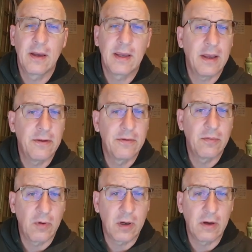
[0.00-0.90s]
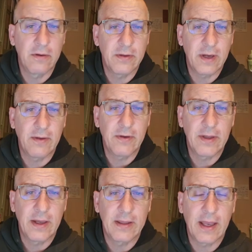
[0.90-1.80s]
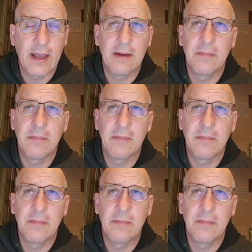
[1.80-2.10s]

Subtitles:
kids, workers, and everything like that.